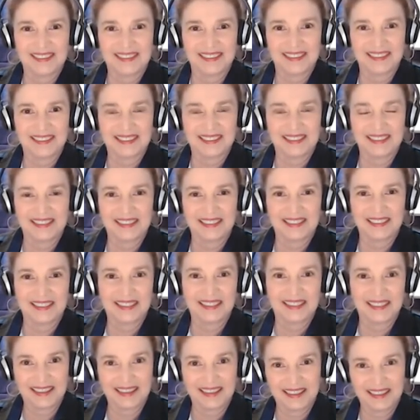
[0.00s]

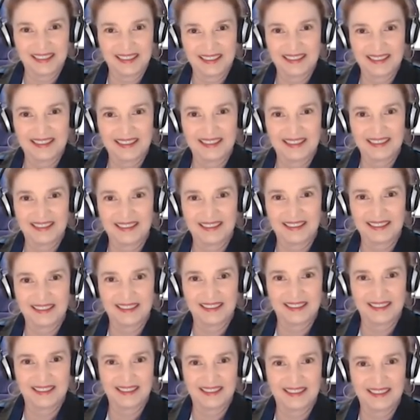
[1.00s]

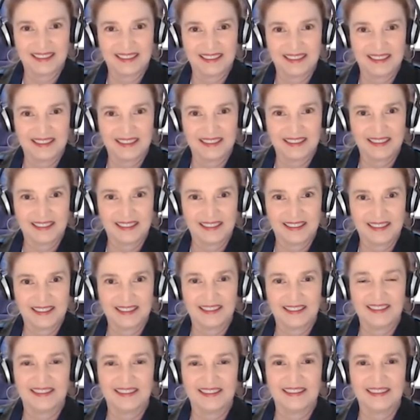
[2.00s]

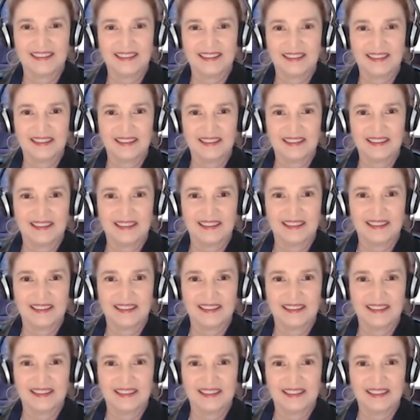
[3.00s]

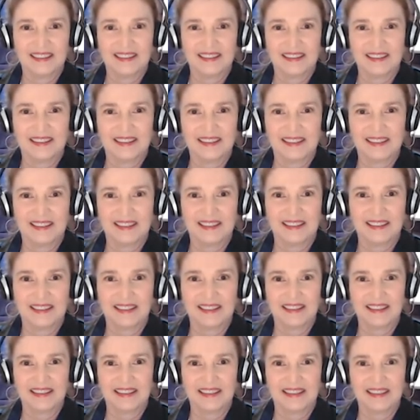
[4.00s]

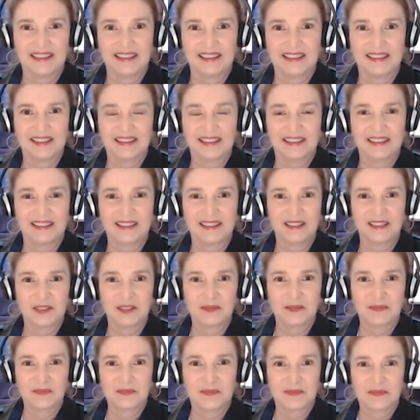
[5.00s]

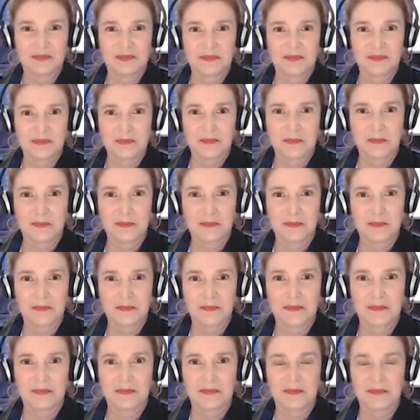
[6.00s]

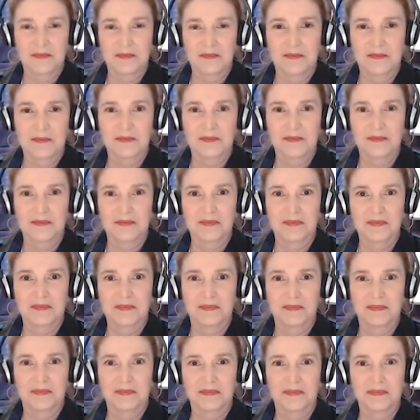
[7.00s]
No words are spoken by the person on screen.